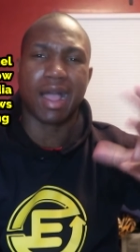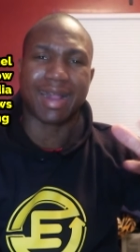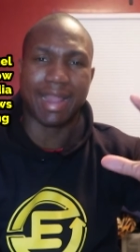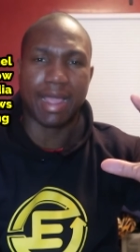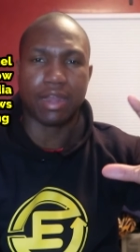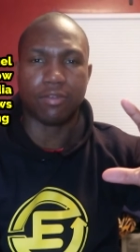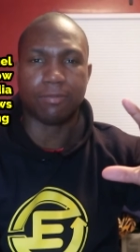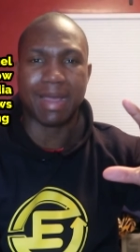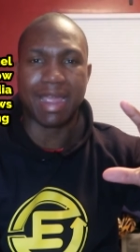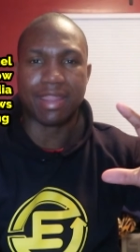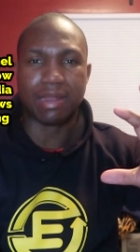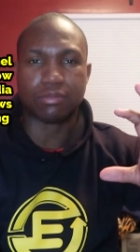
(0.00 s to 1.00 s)
client of
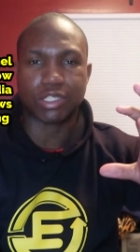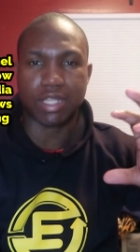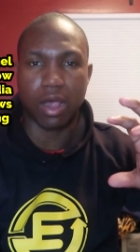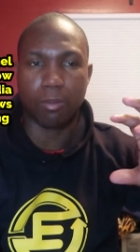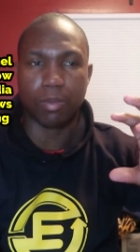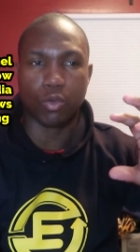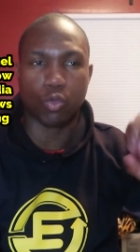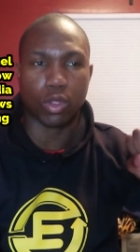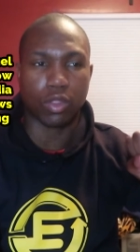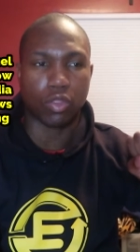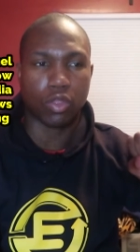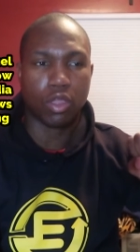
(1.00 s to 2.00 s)
mine that I'm just helping
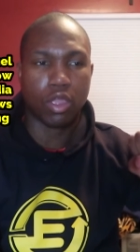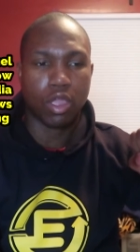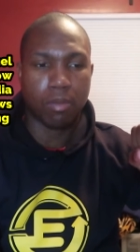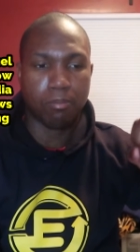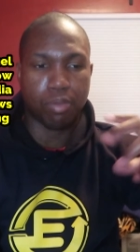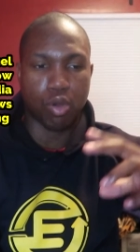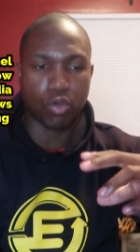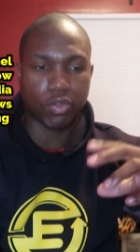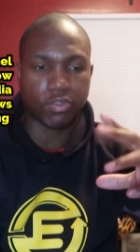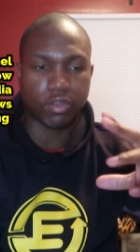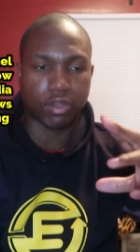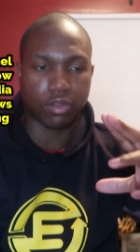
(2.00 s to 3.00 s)
with
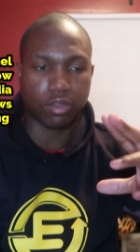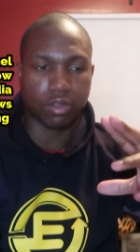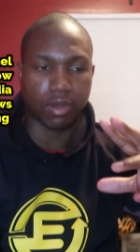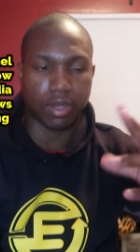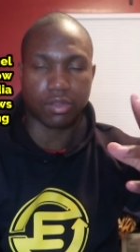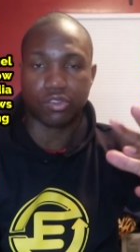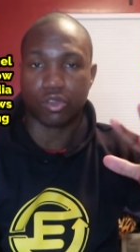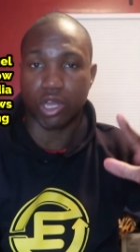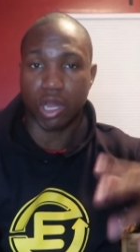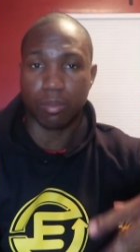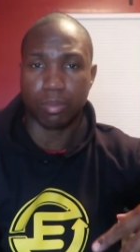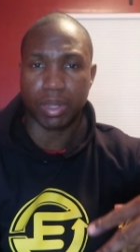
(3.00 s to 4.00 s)
posting to their
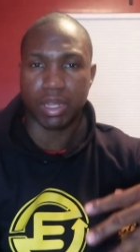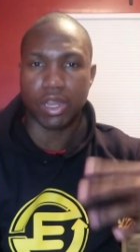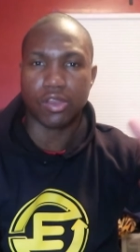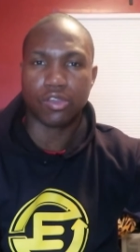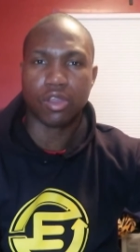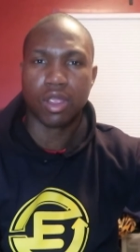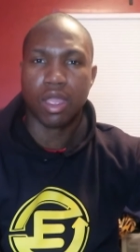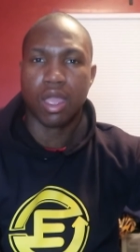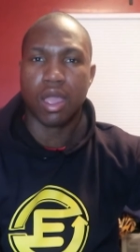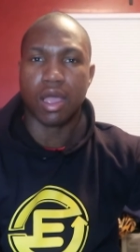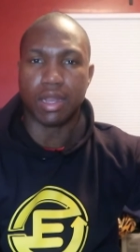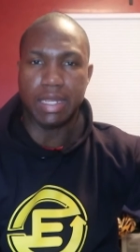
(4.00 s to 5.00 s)
Instagram page
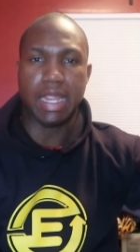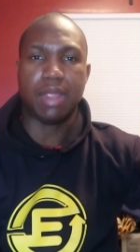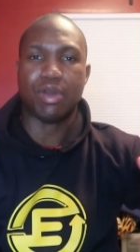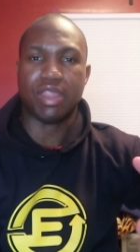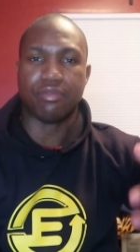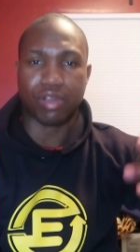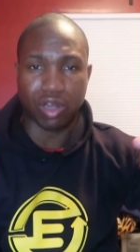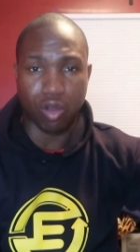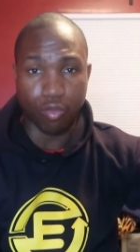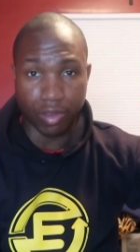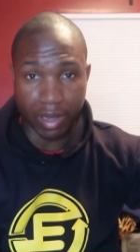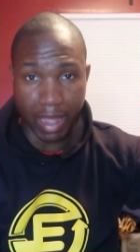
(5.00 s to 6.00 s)
a day, but they have a
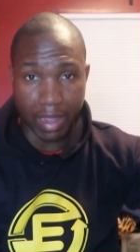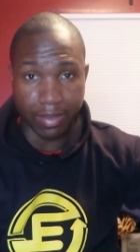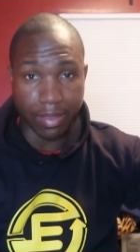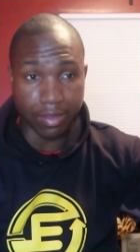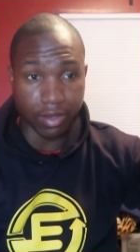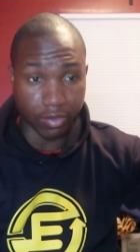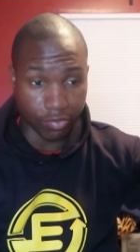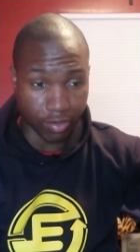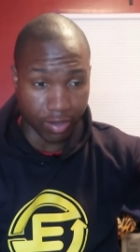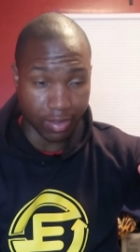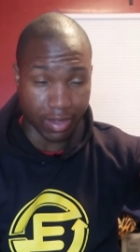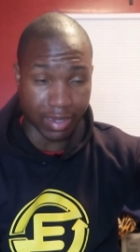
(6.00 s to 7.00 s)
clothing line that they're
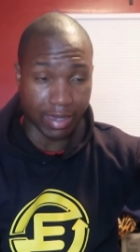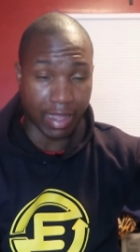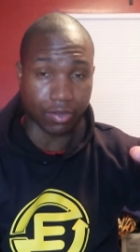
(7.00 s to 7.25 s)
sharing that they'd